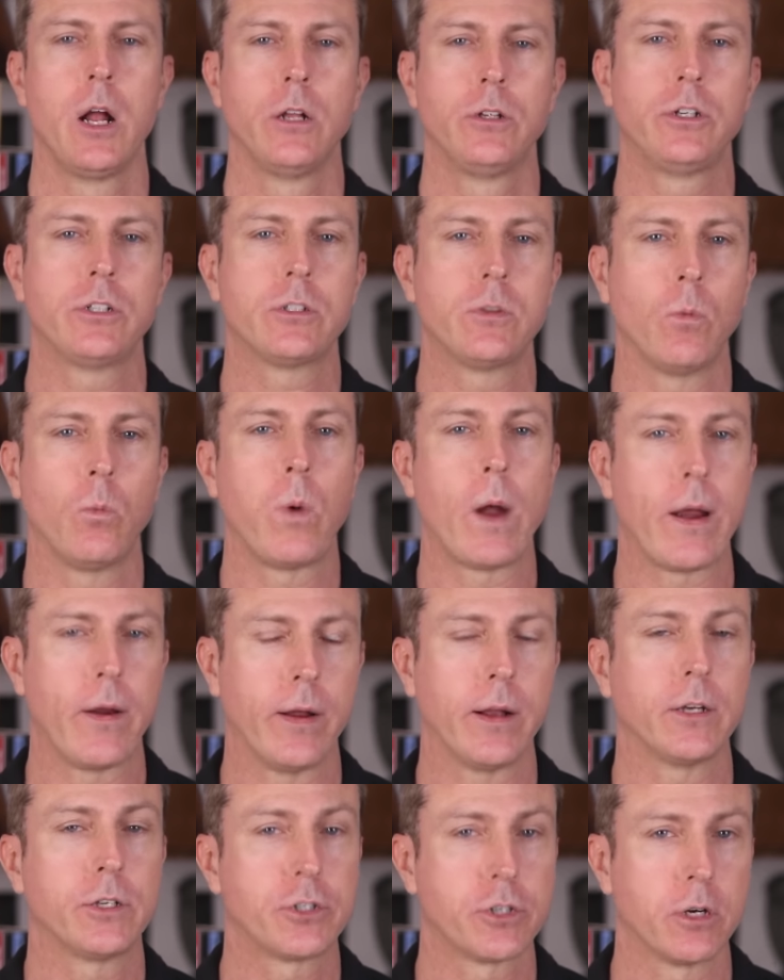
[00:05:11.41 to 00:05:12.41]
Just
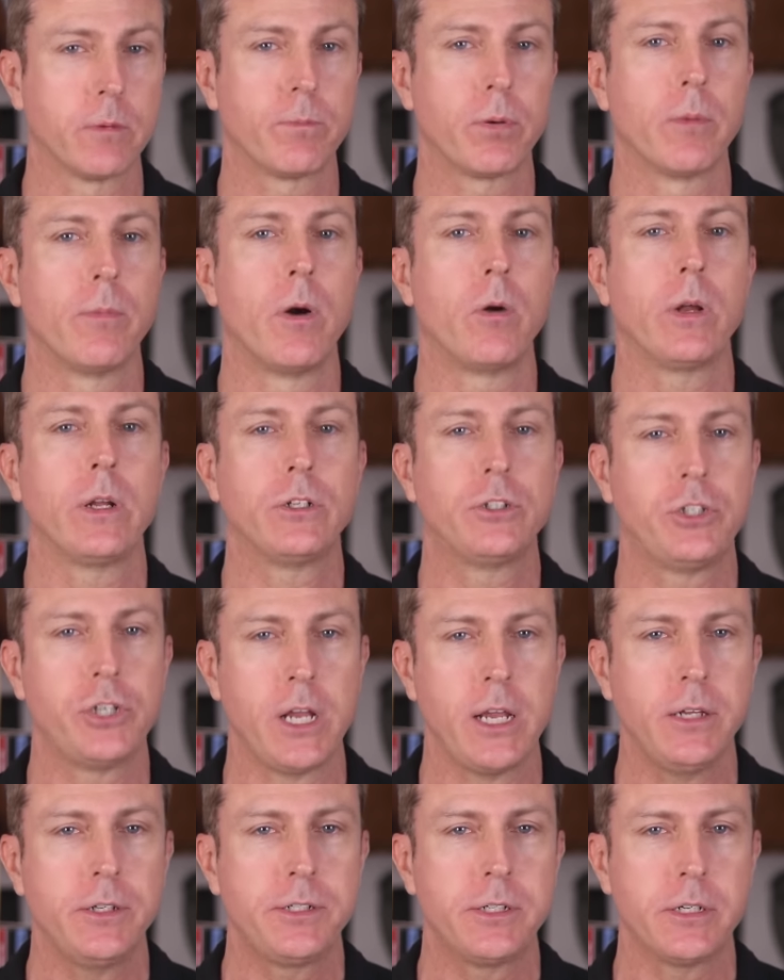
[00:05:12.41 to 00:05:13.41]
wearing a shirt promoting
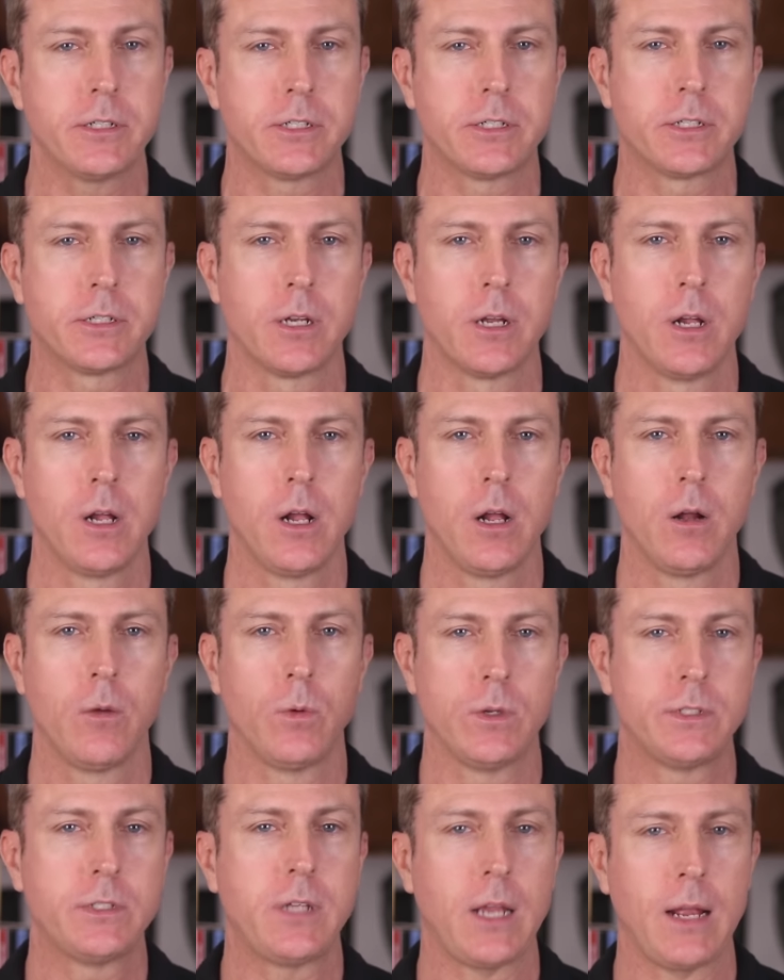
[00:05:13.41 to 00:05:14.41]
Jesus
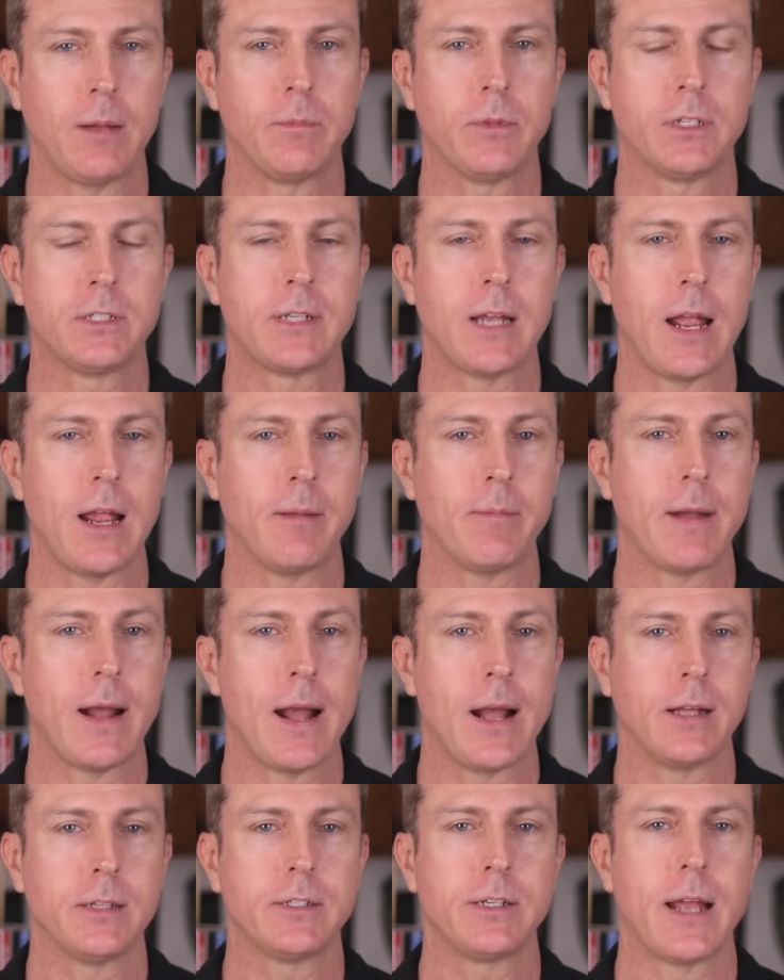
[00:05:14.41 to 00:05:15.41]
was deemed the same
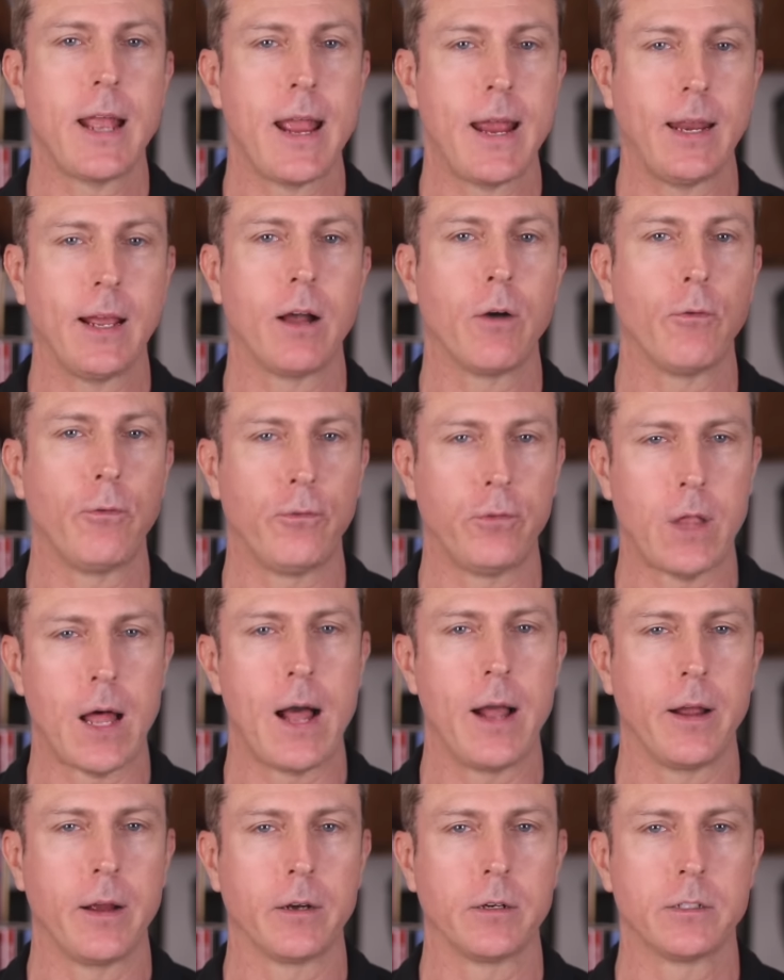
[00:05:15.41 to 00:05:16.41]
as handing out
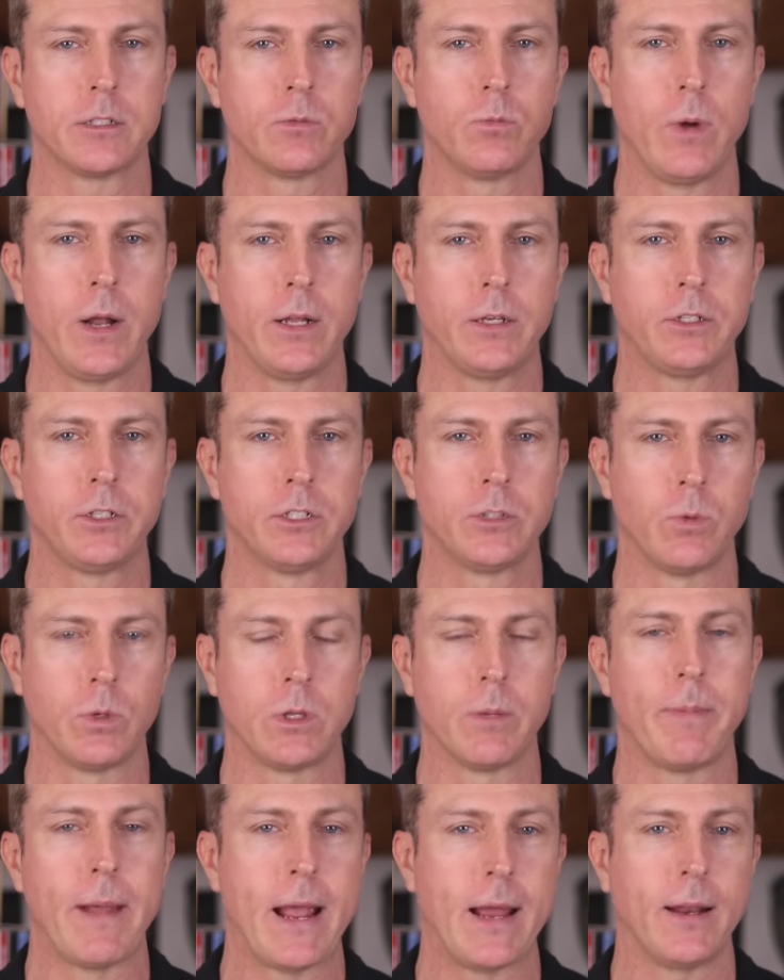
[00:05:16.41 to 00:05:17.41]
flyers, which is what
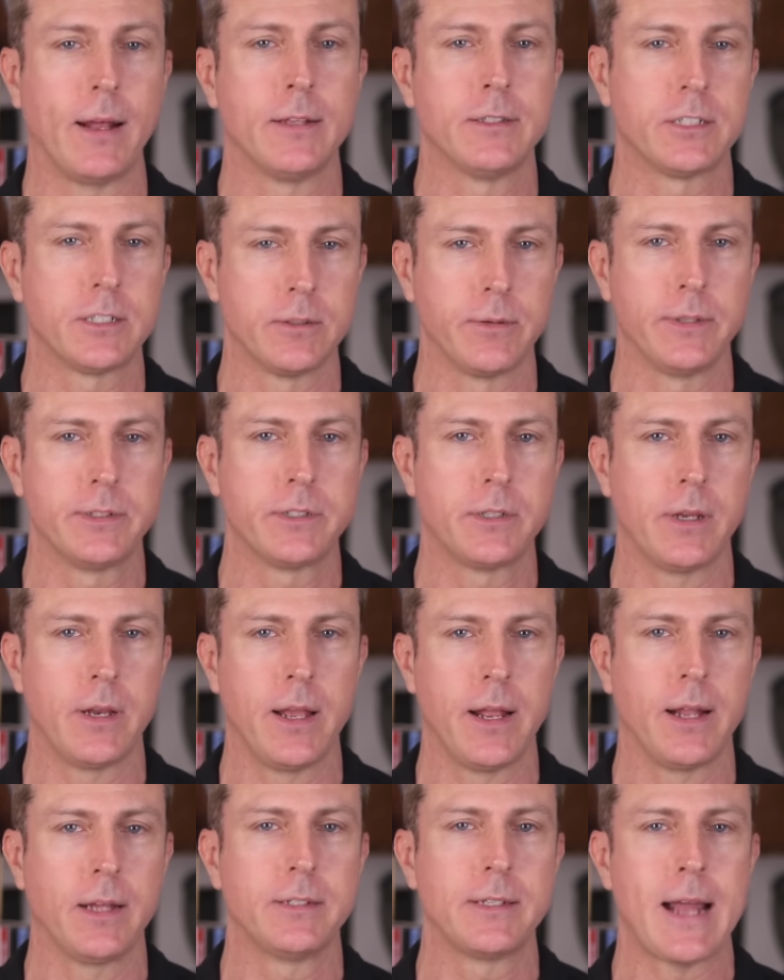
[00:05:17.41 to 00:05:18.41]
the ban on
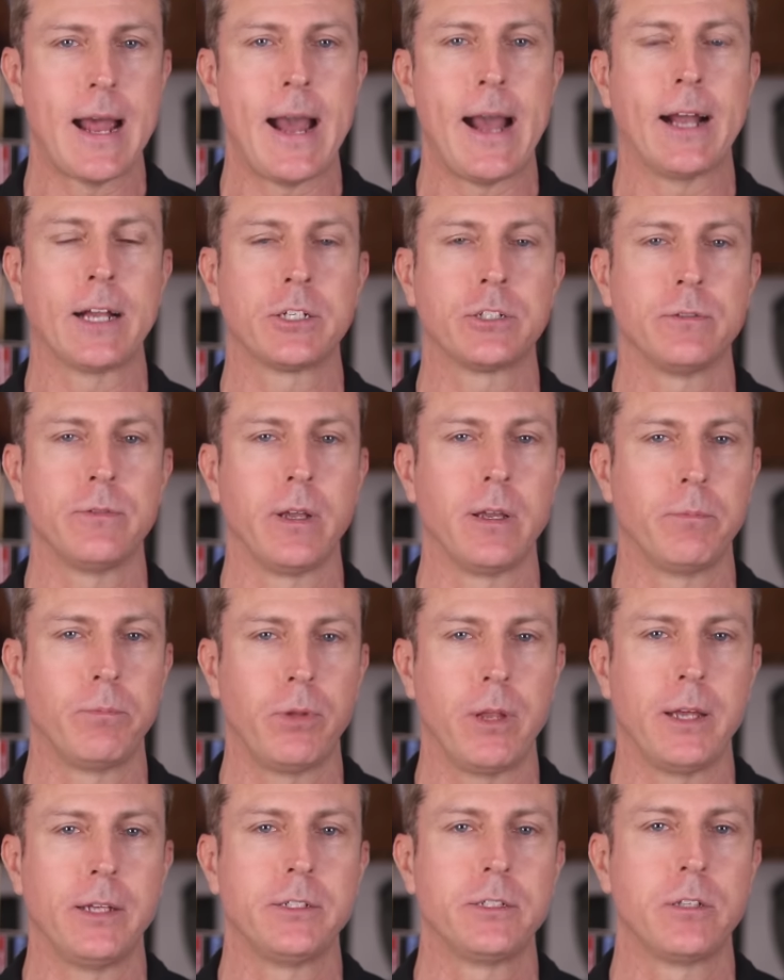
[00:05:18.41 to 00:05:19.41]
soliciting is actually in
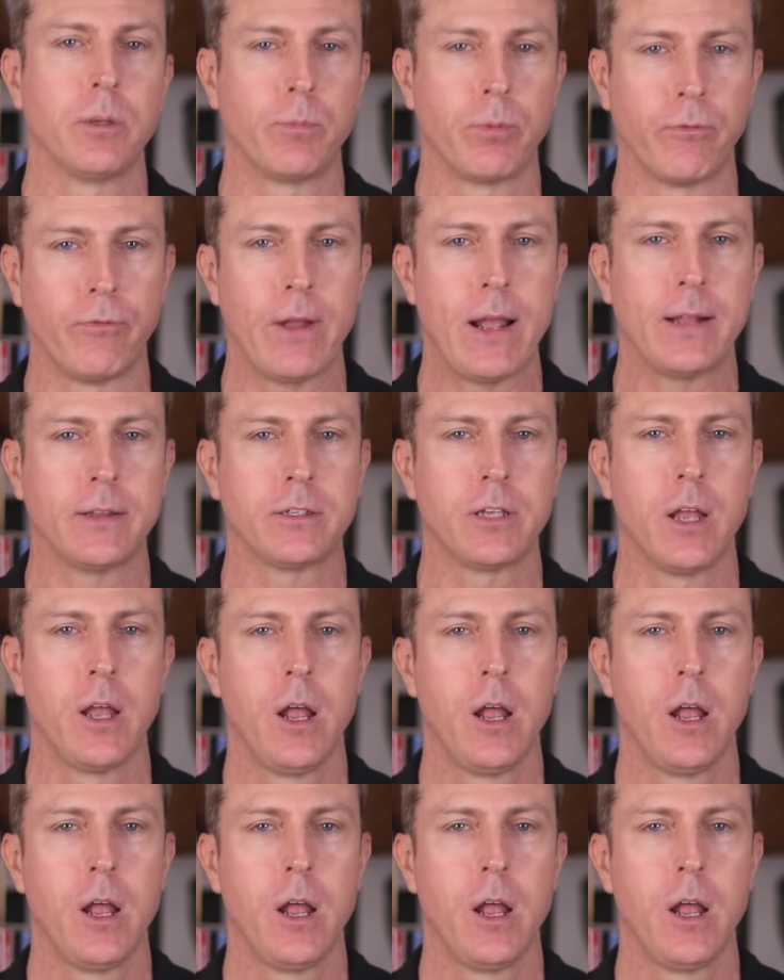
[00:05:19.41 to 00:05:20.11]
place to prevent,